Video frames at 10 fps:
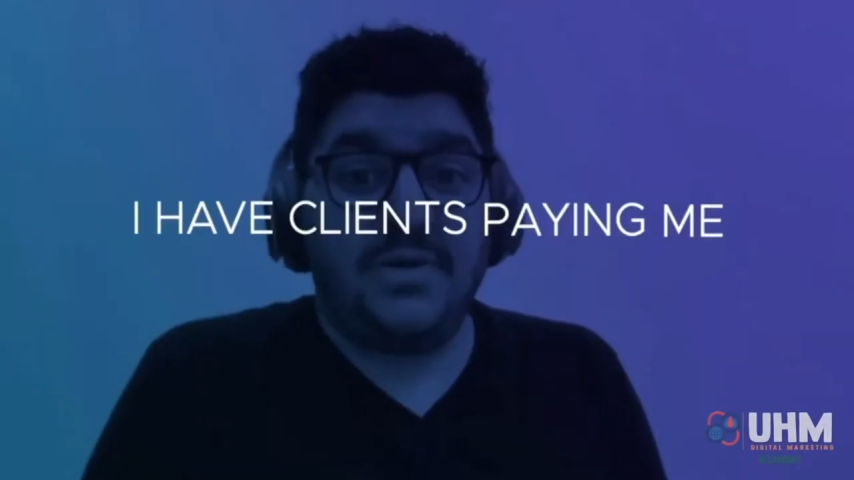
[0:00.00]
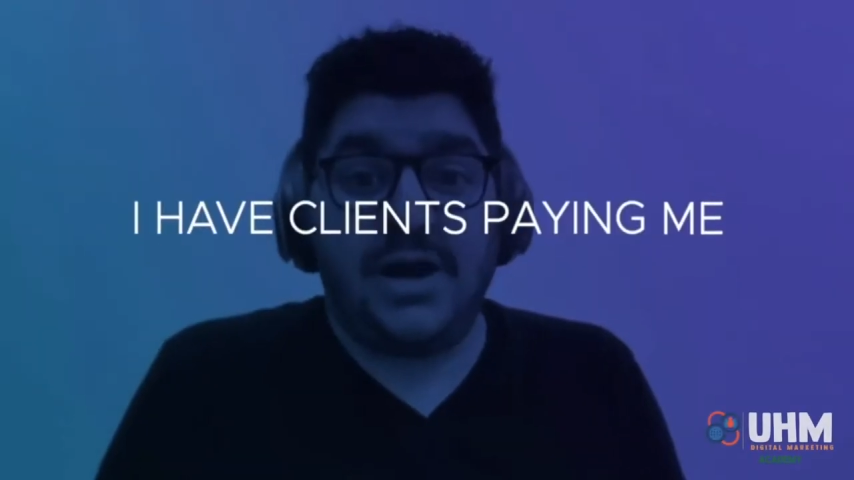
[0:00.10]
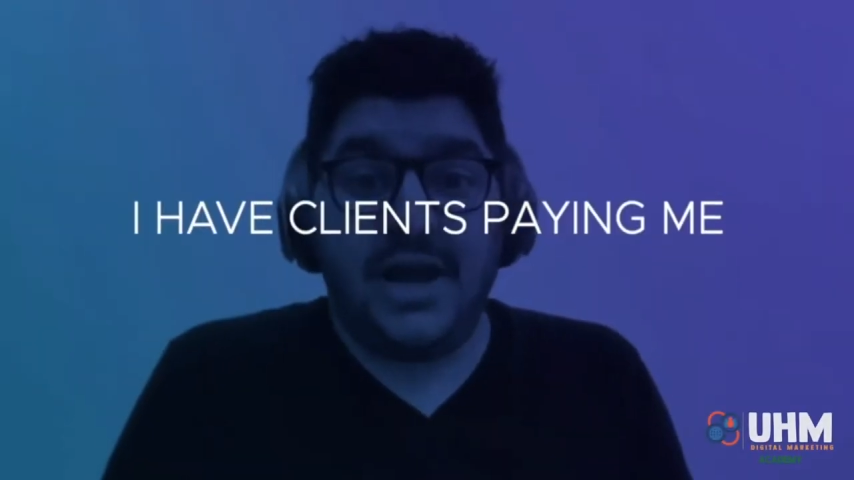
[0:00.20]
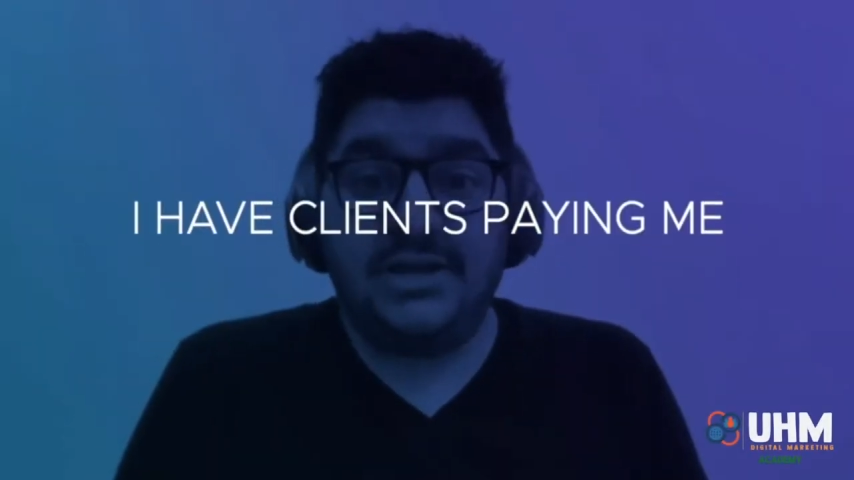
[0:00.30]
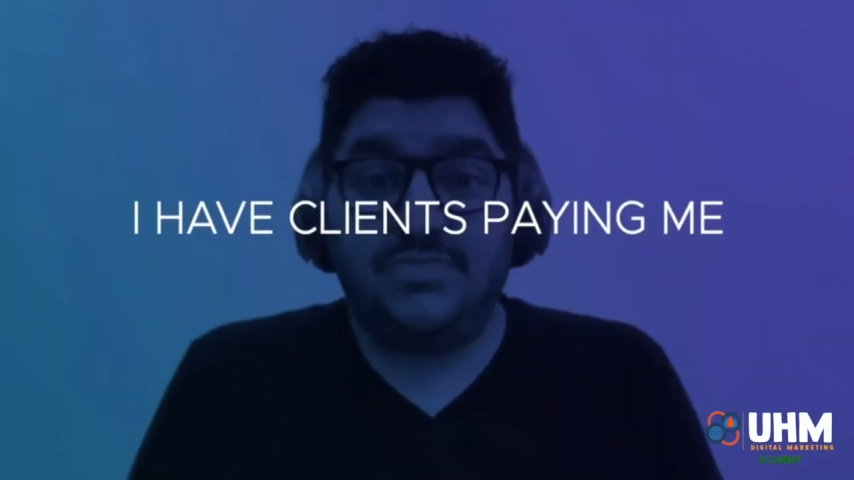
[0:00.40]

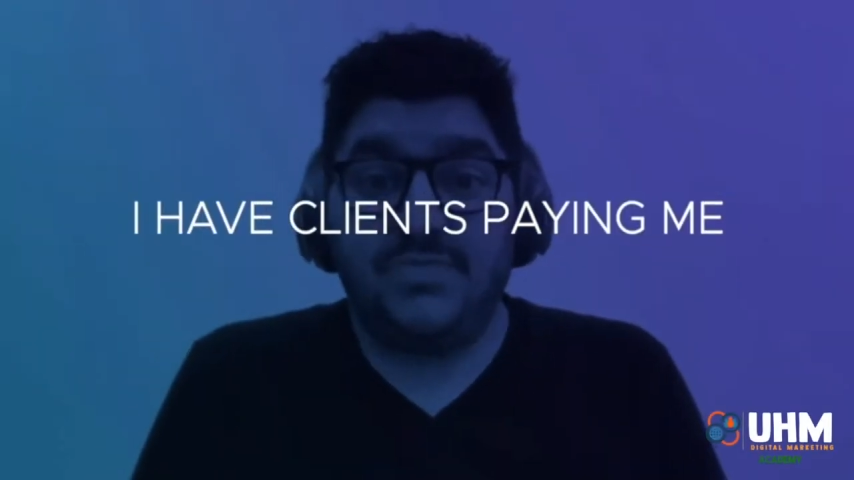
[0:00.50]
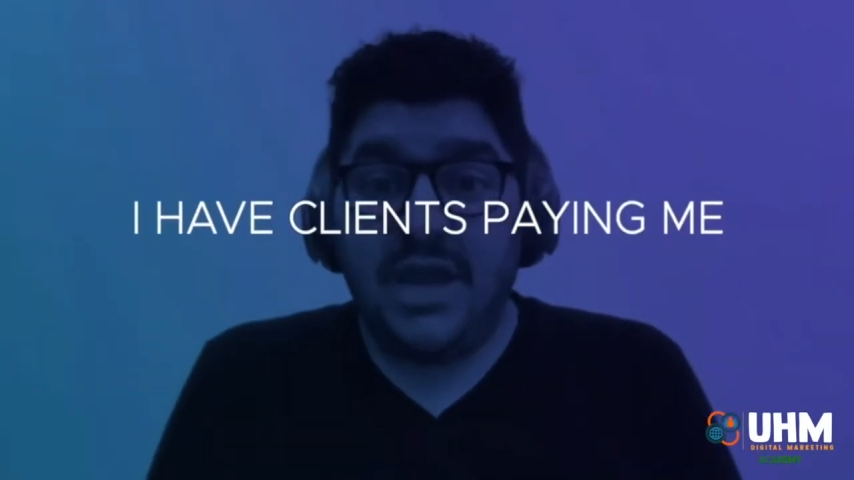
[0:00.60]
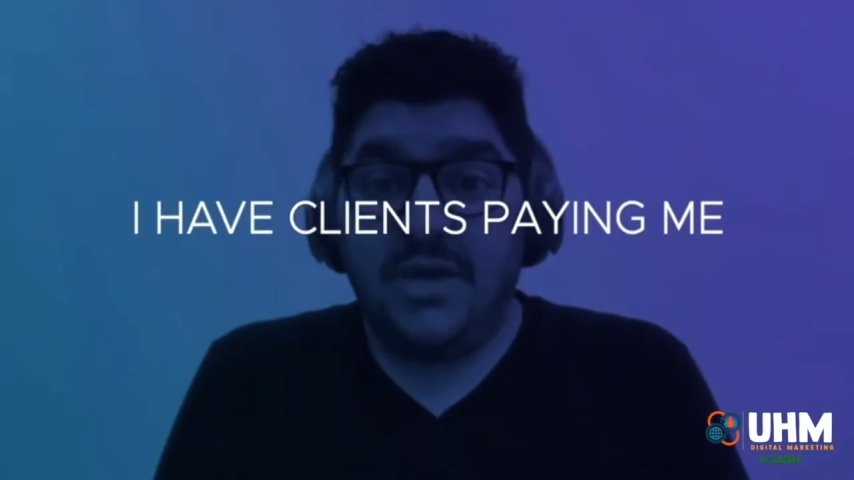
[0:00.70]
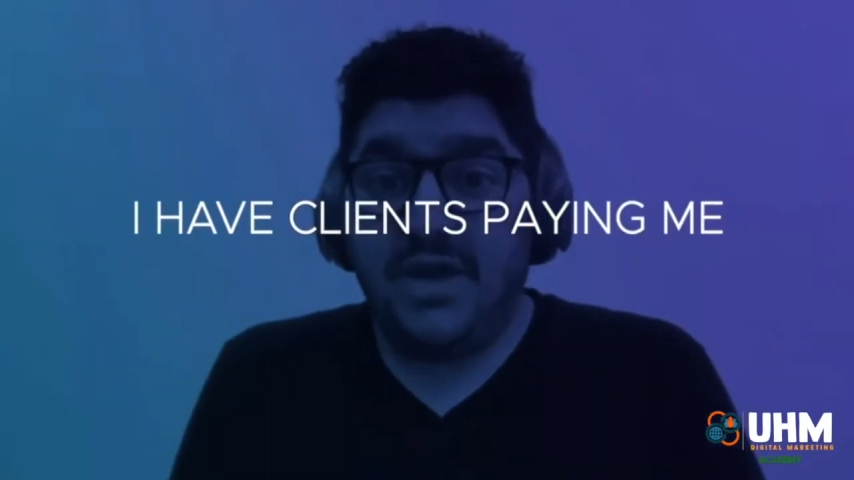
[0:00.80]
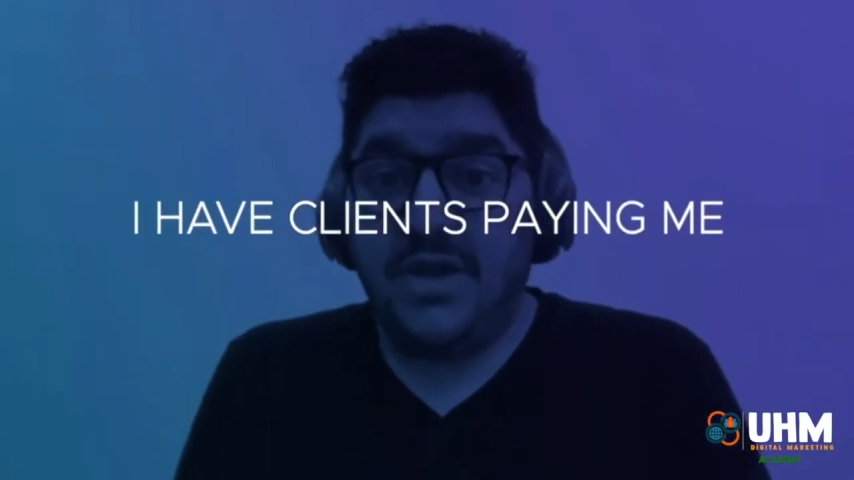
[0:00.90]
clients
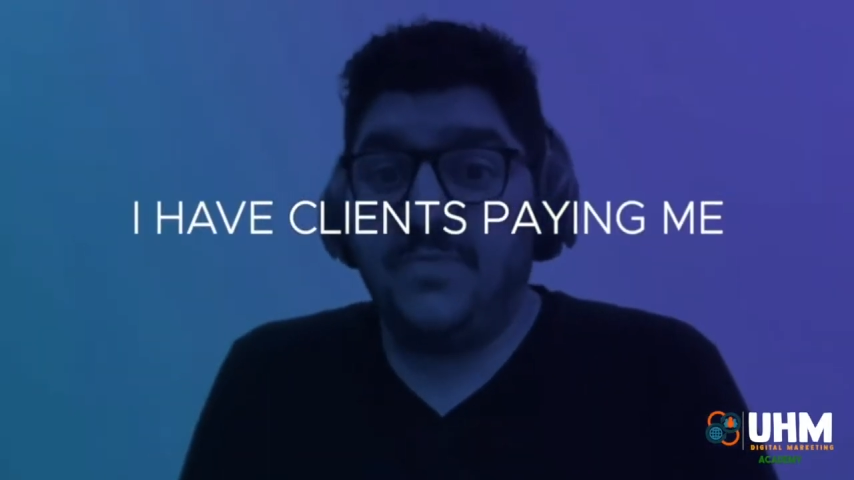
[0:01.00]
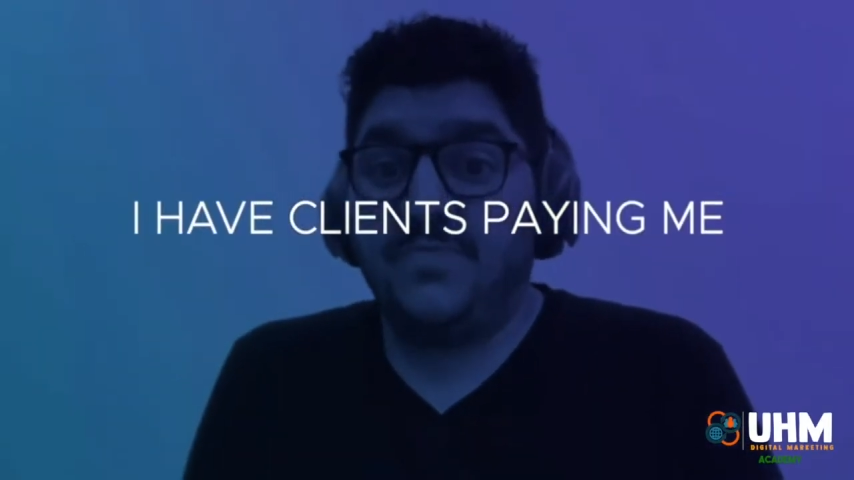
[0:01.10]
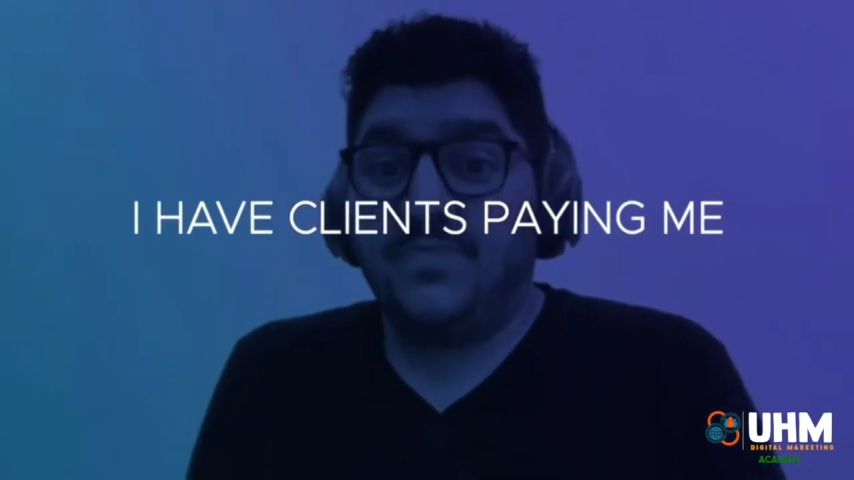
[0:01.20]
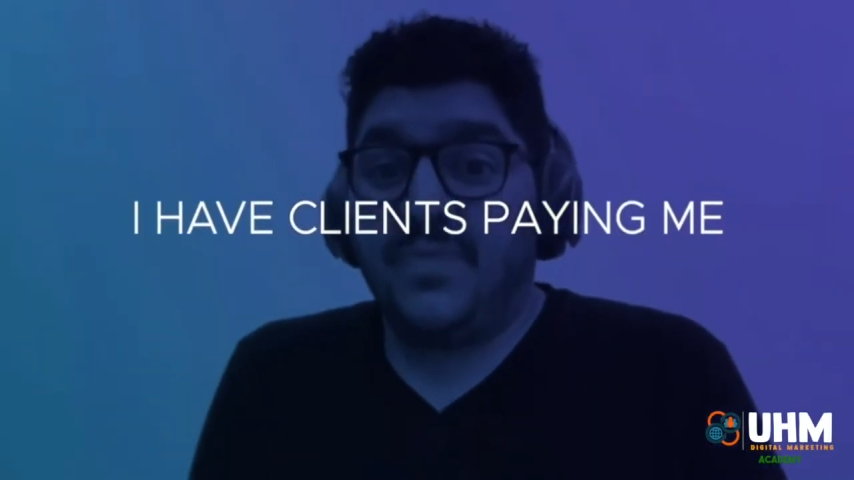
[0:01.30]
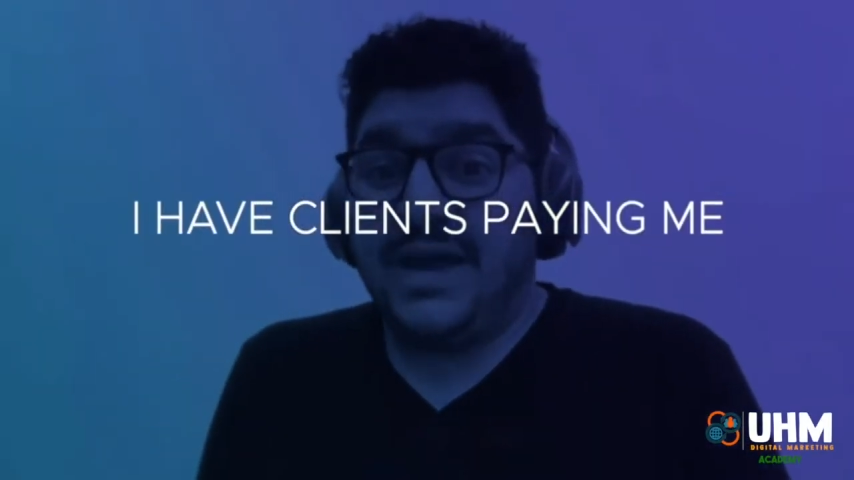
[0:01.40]
paying me